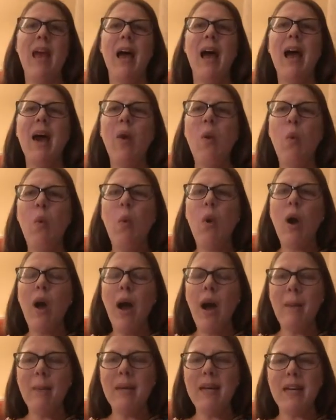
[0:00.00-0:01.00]
Oh,
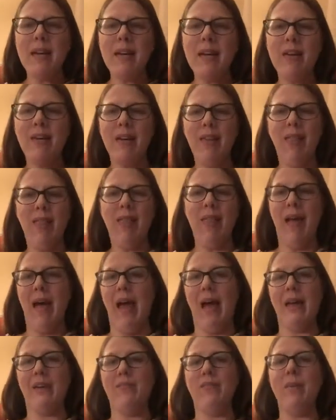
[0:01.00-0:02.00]
comment I hear a lot
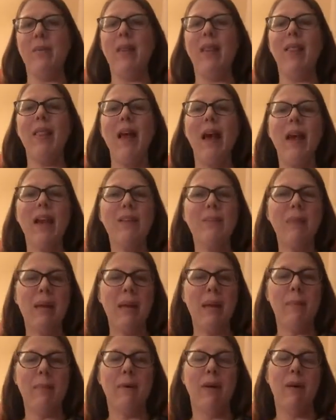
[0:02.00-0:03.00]
from a lot of
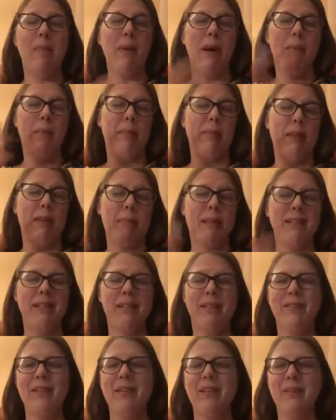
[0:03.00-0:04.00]
people, probably
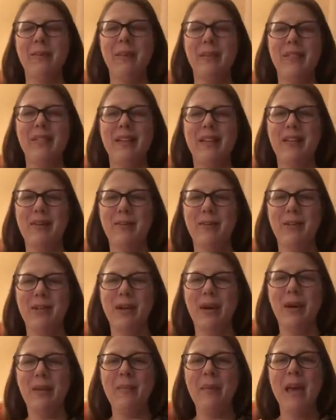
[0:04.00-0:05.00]
myself included 10 years
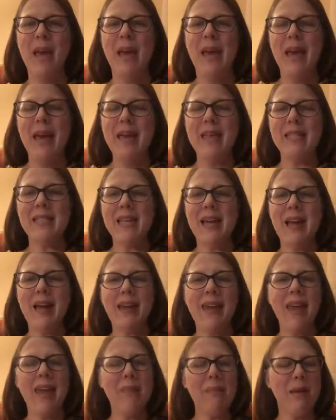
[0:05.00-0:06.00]
ago, is that I
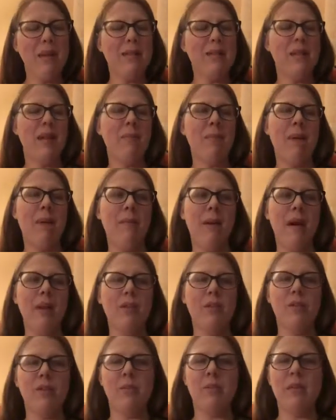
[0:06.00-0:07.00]
can't meditate, my mind
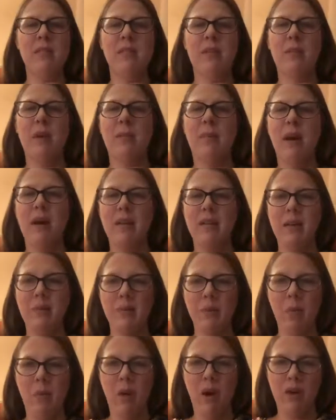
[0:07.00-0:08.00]
is too busy, my mind keeps
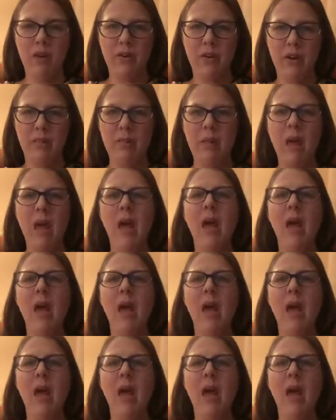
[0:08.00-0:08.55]
wandering.